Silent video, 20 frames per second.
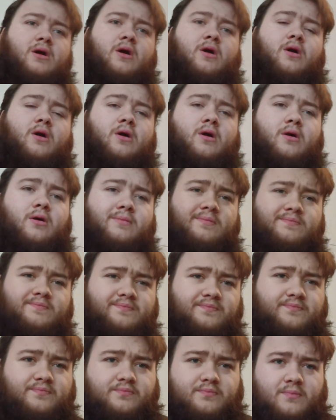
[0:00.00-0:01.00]
Or
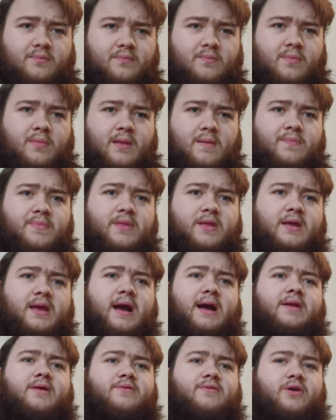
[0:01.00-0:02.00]

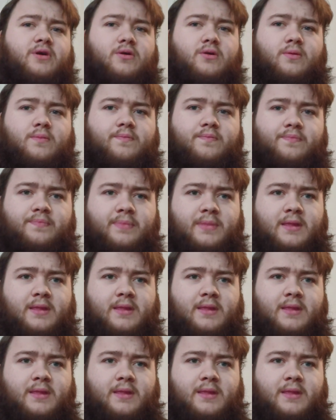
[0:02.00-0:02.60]
kind of your